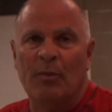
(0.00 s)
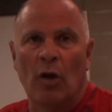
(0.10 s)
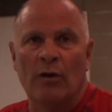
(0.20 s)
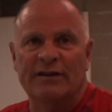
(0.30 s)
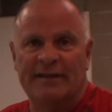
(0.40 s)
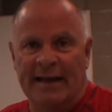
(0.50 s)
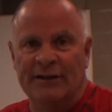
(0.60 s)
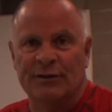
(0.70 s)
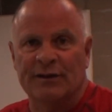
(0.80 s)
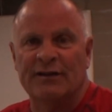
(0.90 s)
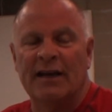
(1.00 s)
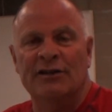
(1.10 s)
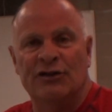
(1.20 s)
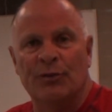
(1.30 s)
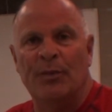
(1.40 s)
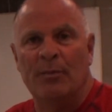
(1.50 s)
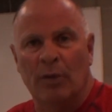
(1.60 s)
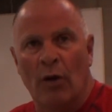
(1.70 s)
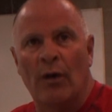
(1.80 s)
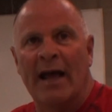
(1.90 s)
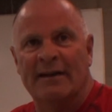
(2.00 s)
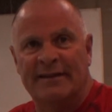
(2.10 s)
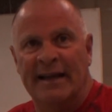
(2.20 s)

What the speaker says: blown as dangerous and should be blown as